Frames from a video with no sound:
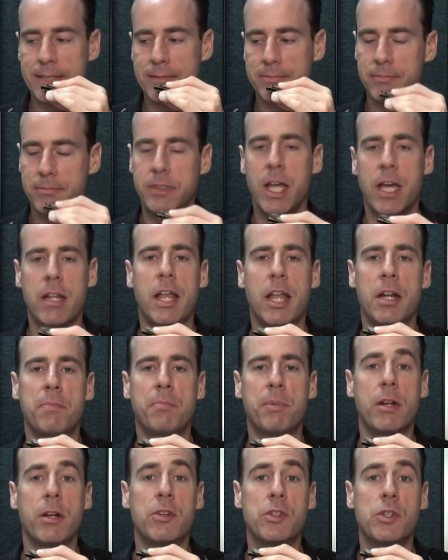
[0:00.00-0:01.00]
Not a lot of
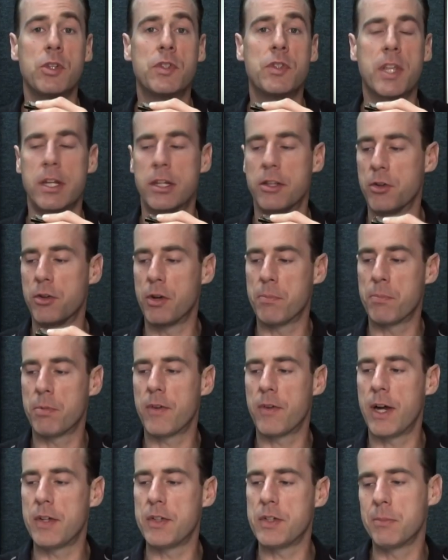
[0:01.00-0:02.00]
players use that in their
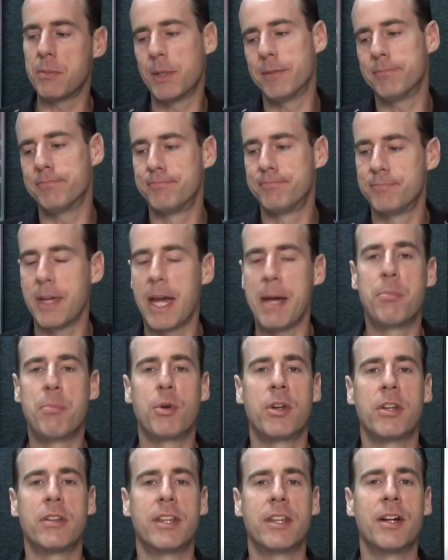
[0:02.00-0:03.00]
improvising, but I
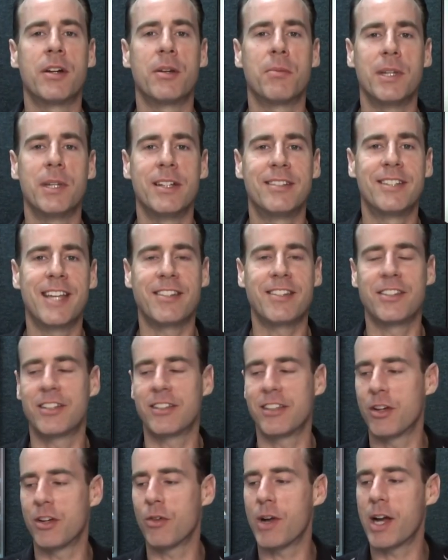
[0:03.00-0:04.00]
put it there to be
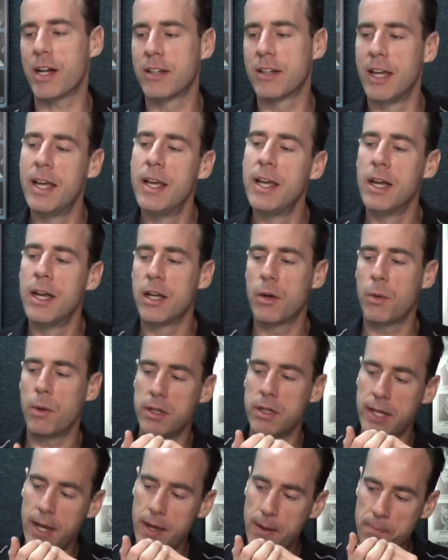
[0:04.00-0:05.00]
technically correct.
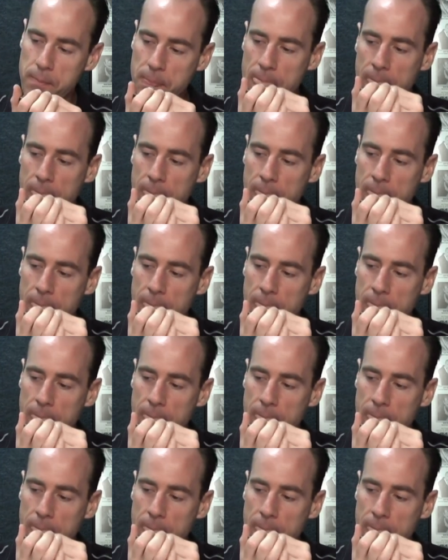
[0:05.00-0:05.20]
Going down.